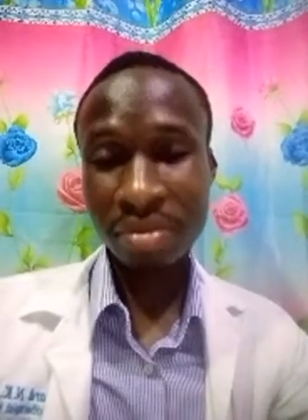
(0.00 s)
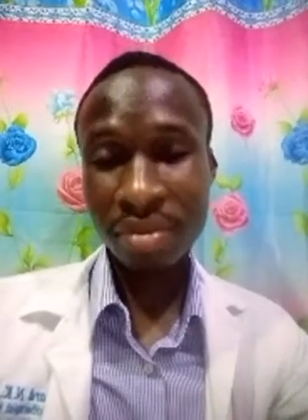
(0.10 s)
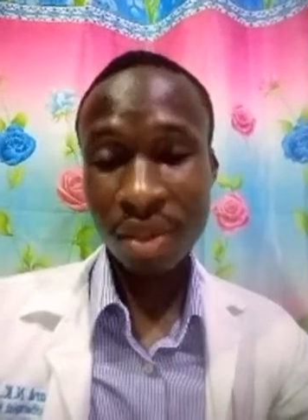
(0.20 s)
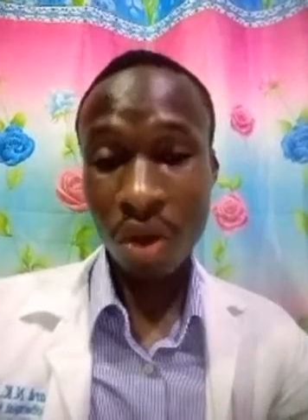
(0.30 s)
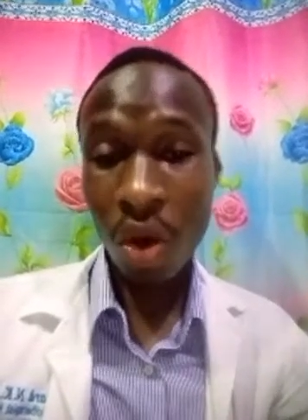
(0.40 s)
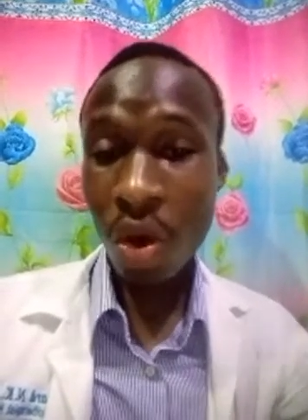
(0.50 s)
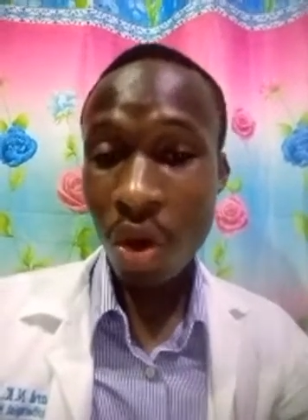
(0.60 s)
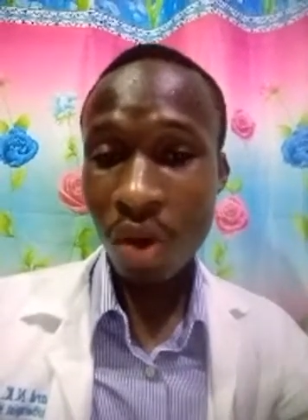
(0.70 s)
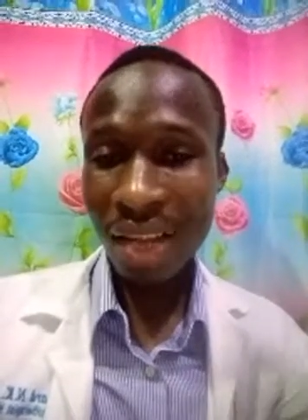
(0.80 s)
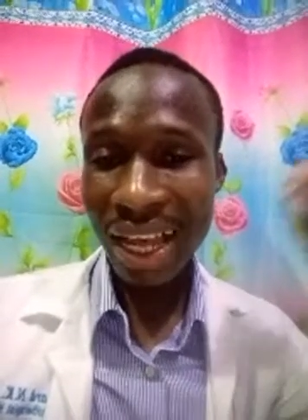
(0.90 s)
or
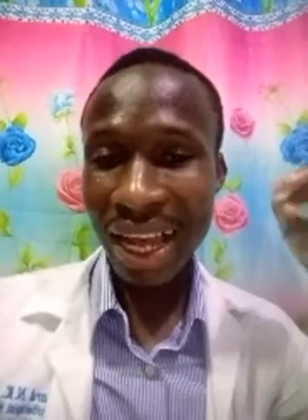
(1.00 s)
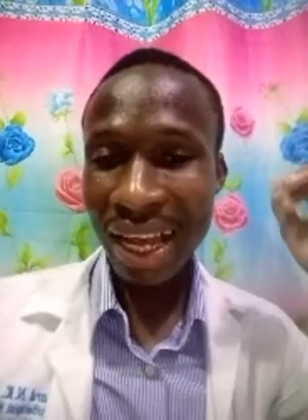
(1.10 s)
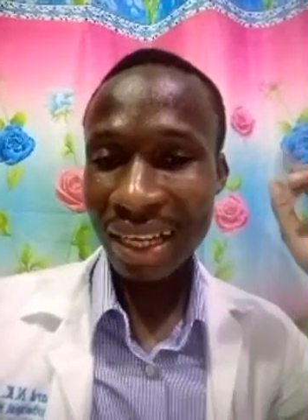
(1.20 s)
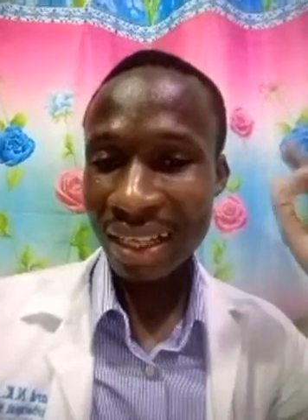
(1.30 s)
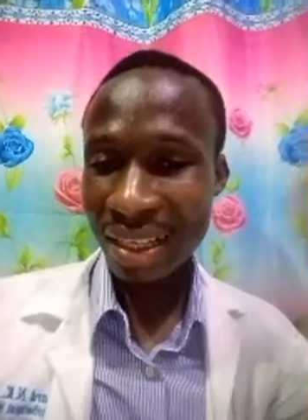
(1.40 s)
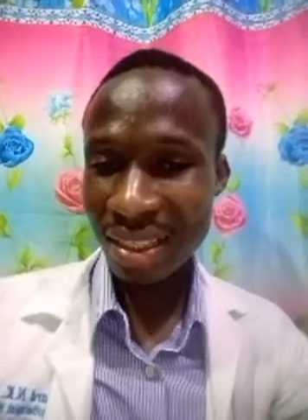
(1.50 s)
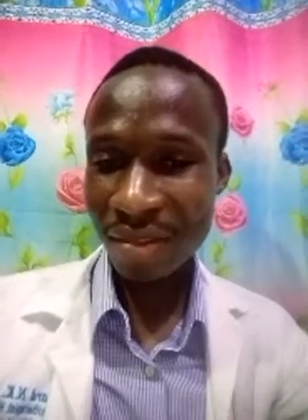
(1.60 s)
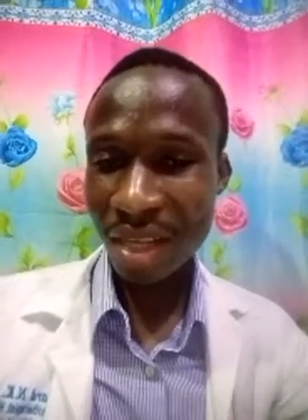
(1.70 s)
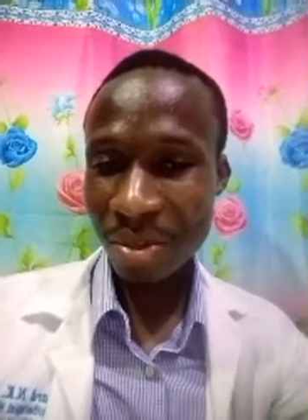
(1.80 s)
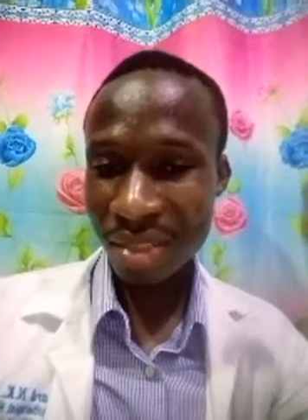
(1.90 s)
adhesive
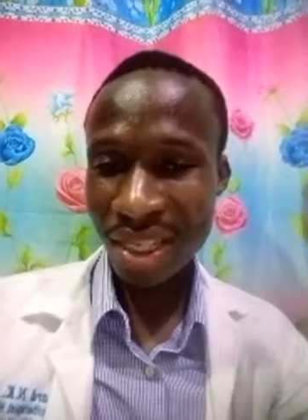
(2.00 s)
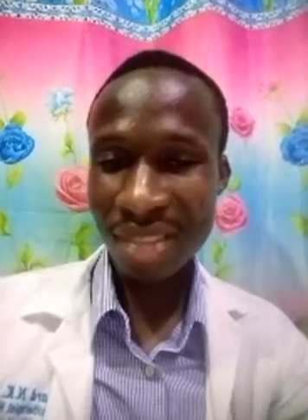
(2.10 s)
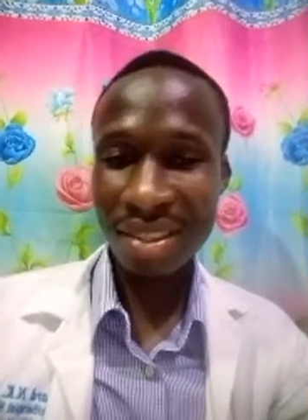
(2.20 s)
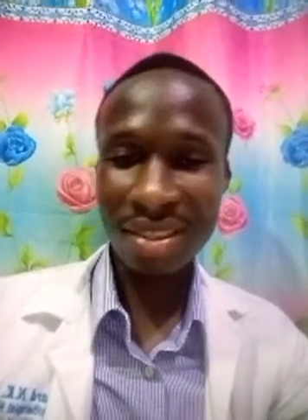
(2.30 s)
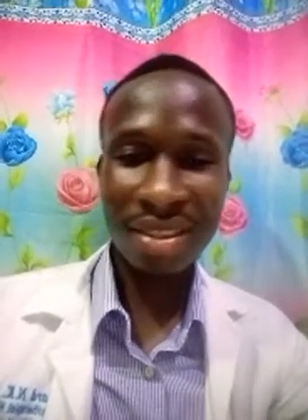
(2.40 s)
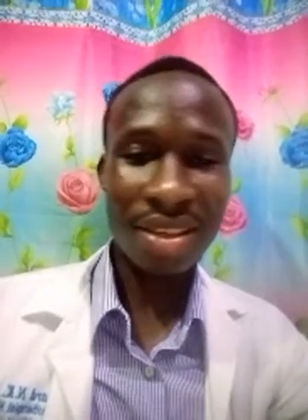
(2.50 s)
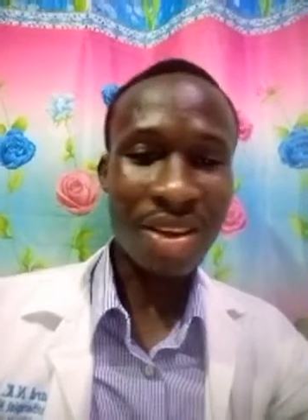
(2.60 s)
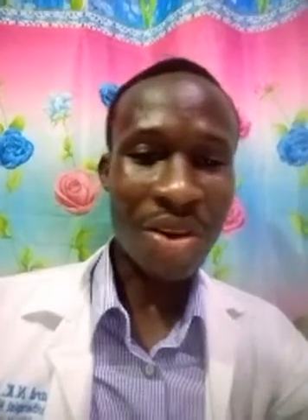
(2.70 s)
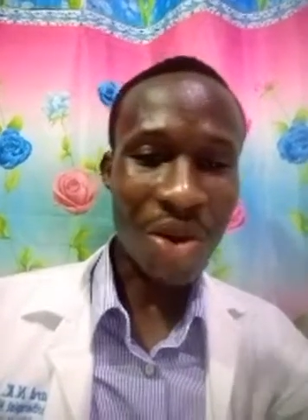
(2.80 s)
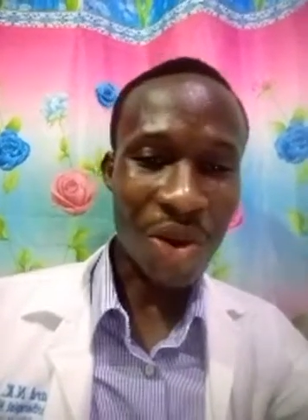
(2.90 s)
capsulitis
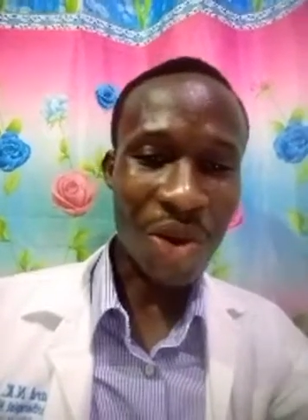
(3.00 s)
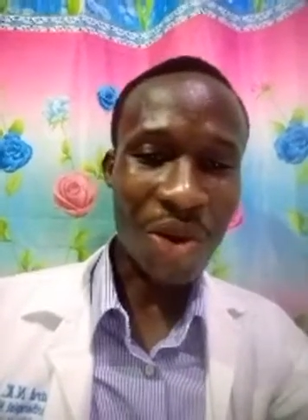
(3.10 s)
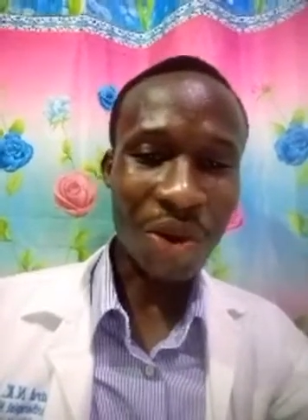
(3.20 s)
or